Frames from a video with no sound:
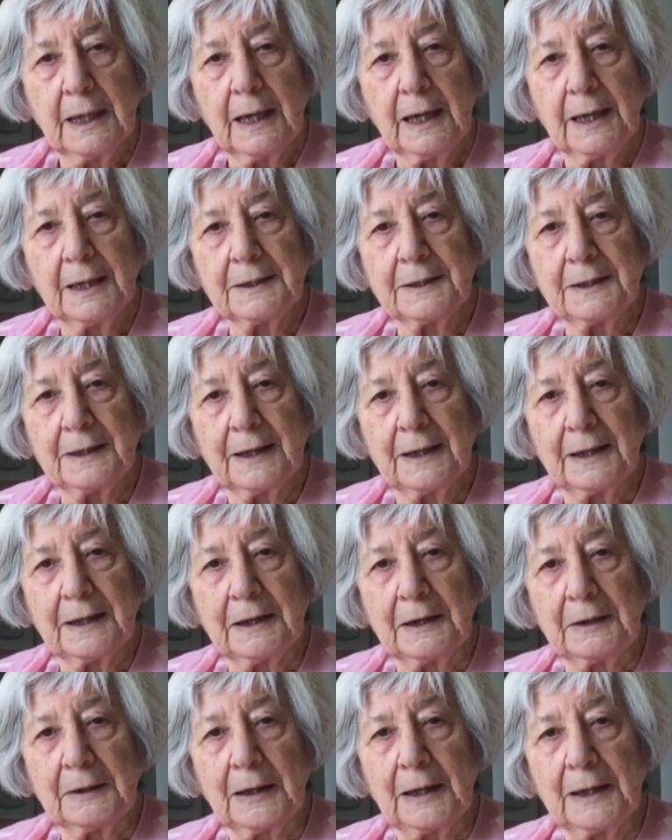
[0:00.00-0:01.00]
And
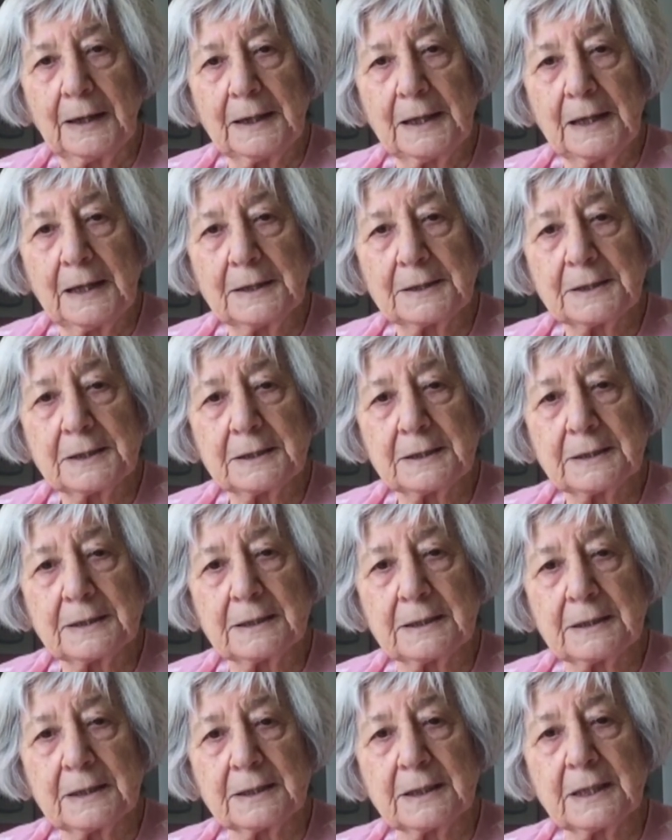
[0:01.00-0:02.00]

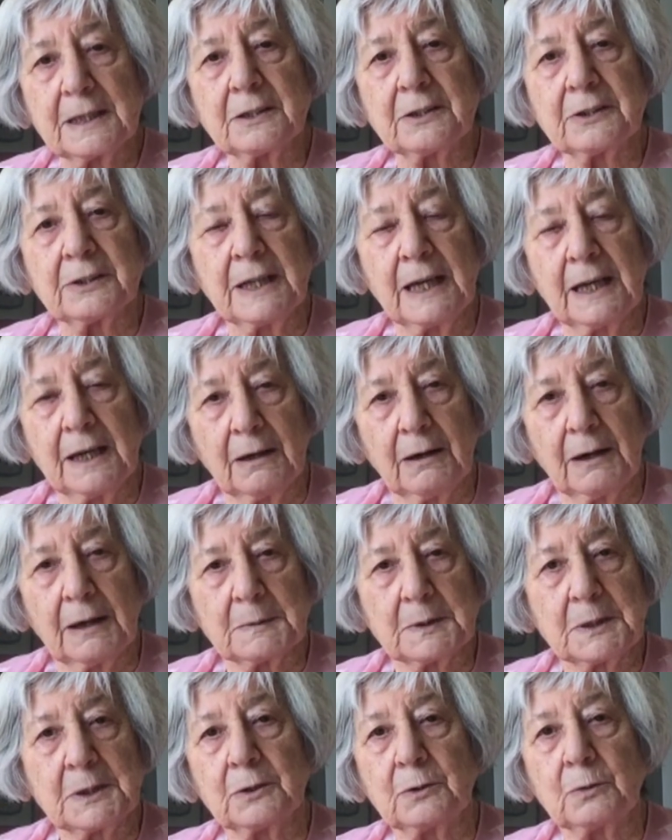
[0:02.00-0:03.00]
since now
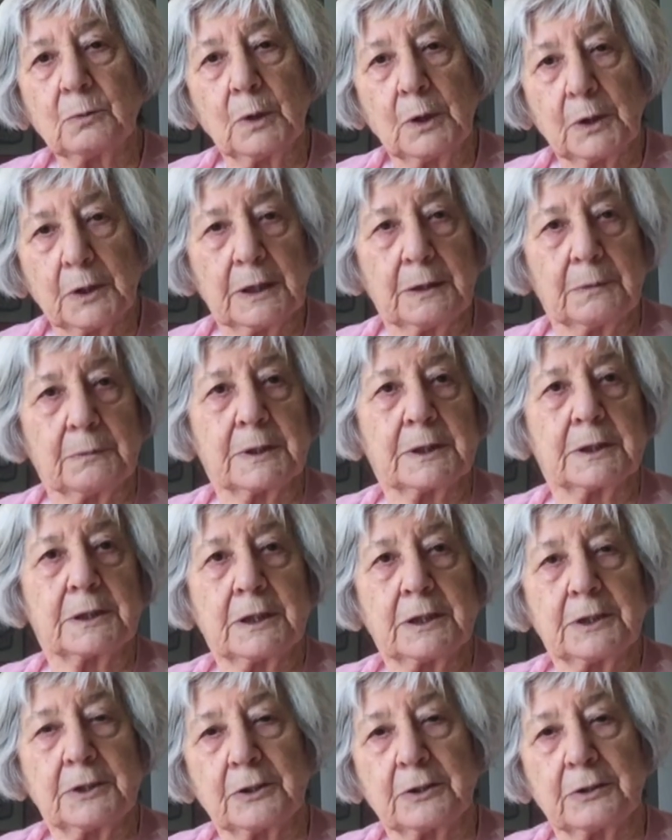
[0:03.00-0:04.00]
I'm still working with the
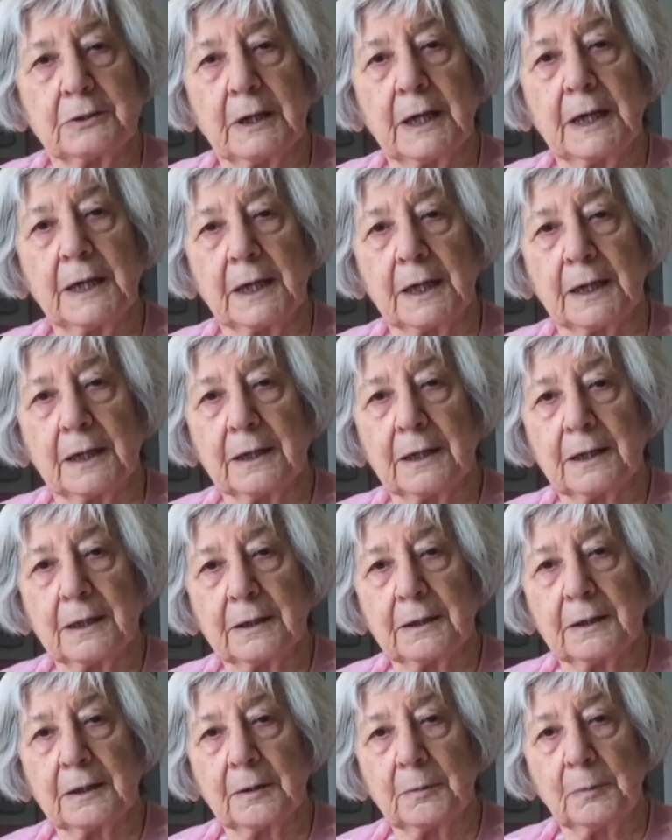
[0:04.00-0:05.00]
teacher training
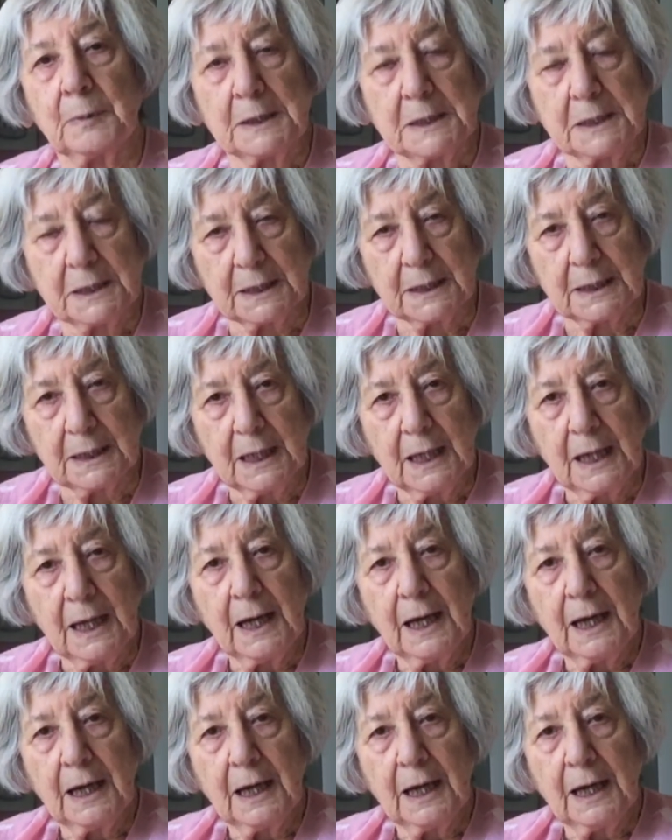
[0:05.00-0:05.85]
committee,